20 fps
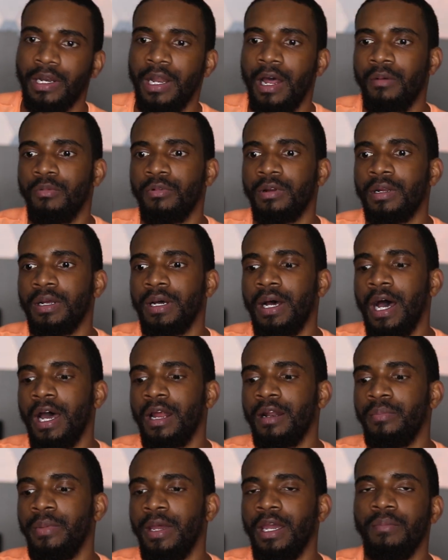now I'm gonna
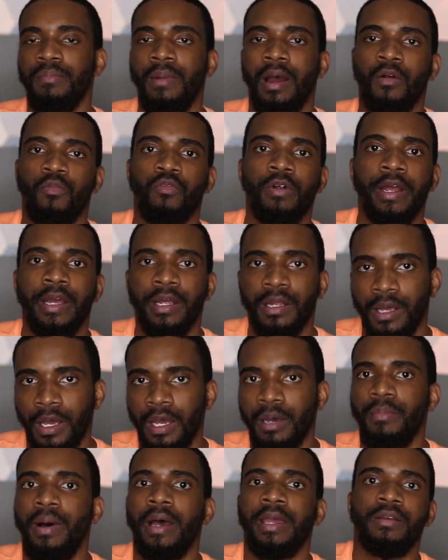automate my rent
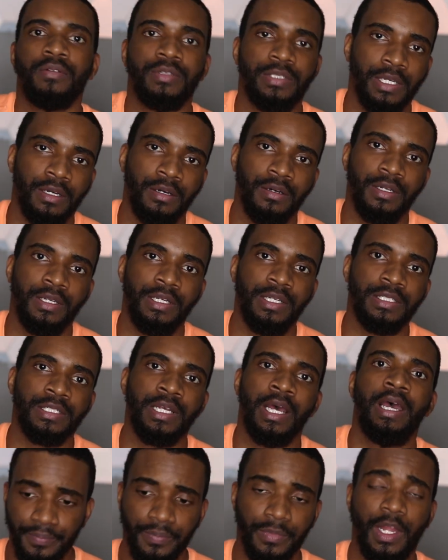and my utilities.